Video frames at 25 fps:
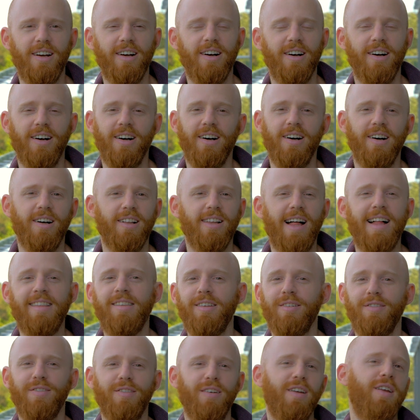
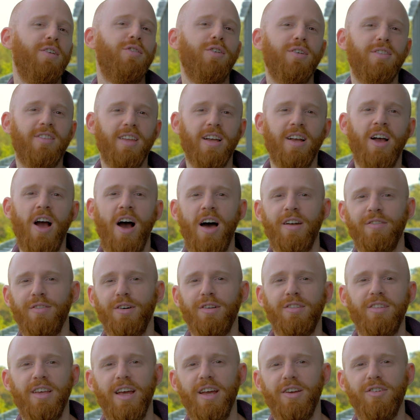Lots of interesting
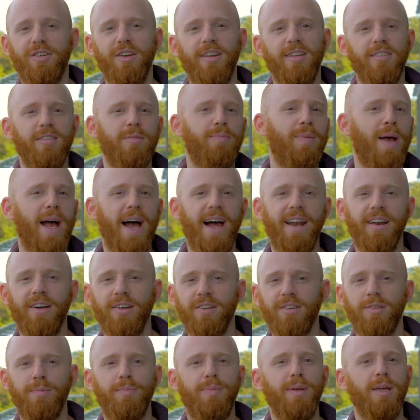conversations,
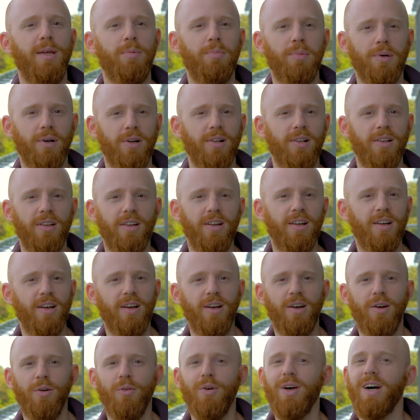panels, people,
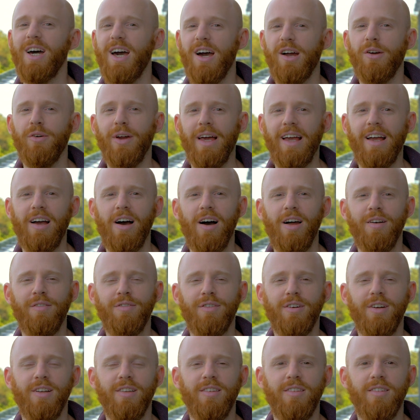really a great
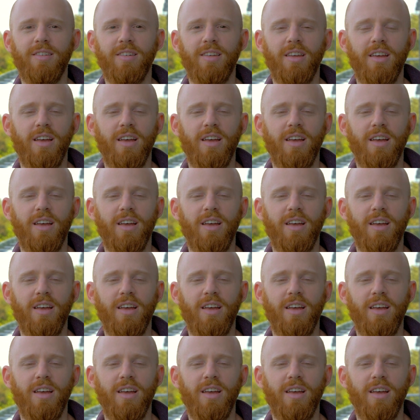conference.